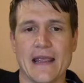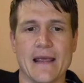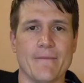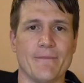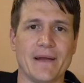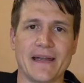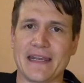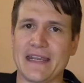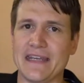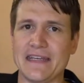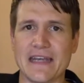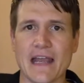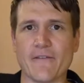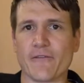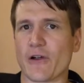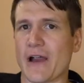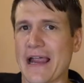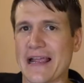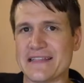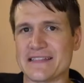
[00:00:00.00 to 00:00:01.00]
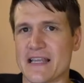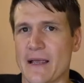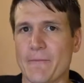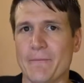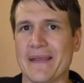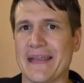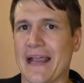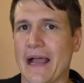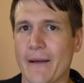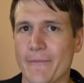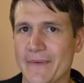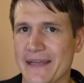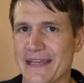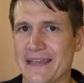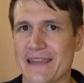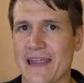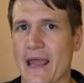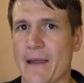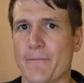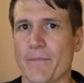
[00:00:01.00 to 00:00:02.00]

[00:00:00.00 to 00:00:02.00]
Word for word: but he never ends up becoming that